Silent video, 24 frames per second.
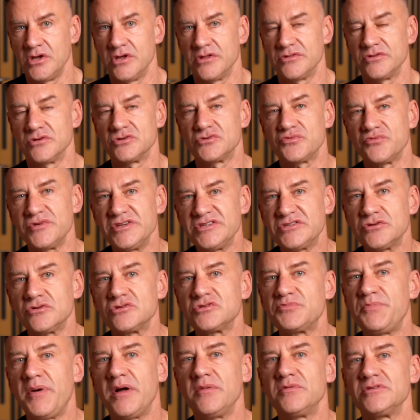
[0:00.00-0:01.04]
There's
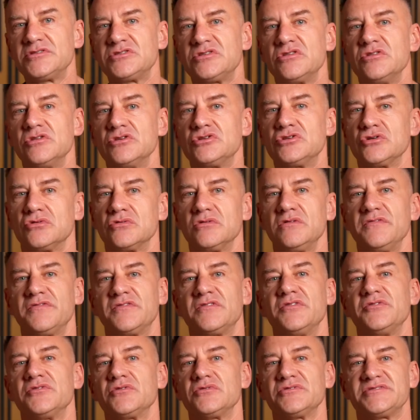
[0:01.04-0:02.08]
research published in the Journal of
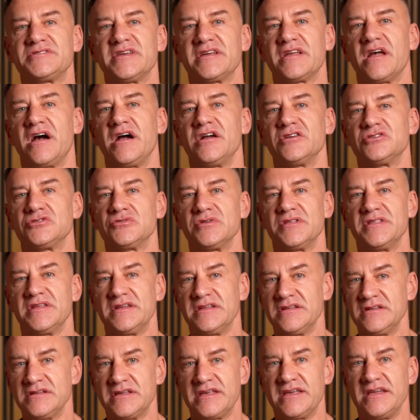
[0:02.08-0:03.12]
Clinical Psychiatry that
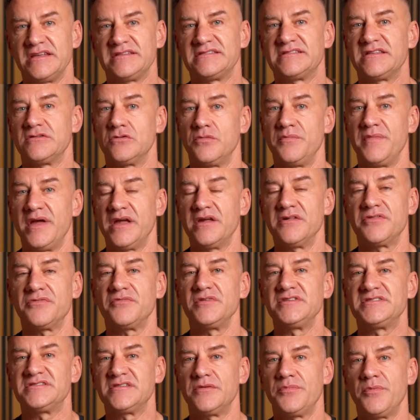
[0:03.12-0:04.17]
indicates that omega
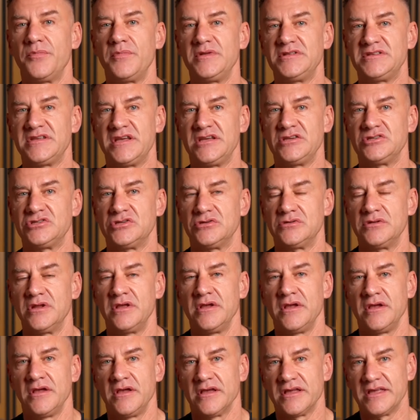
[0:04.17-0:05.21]
three supplementation
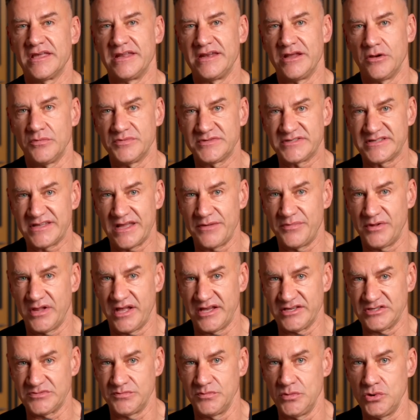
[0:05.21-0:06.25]
can help
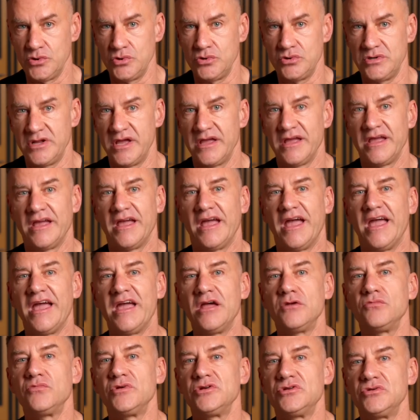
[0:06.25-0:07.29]
stabilize mood
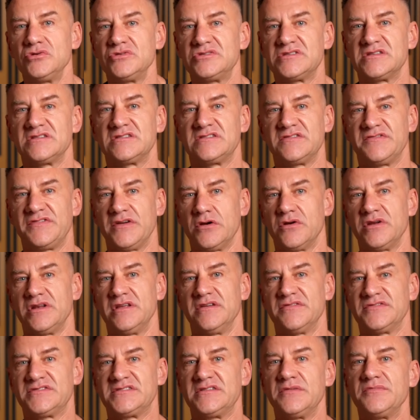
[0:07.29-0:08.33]
and reduce the
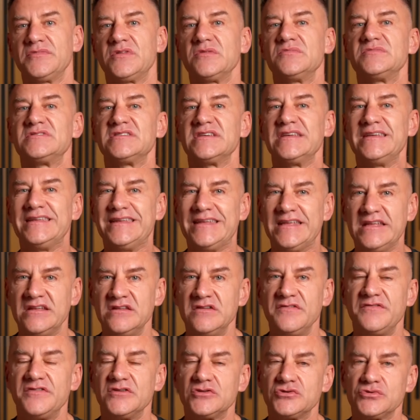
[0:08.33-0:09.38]
severity of symptoms in
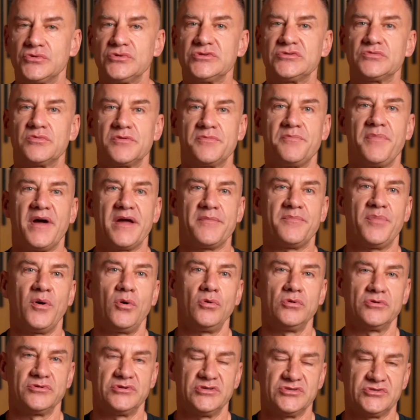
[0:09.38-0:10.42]
individuals with
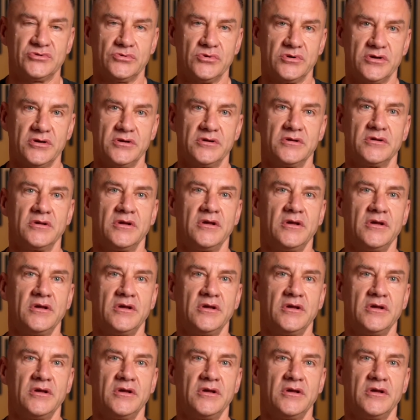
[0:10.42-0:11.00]
bipolar disorder.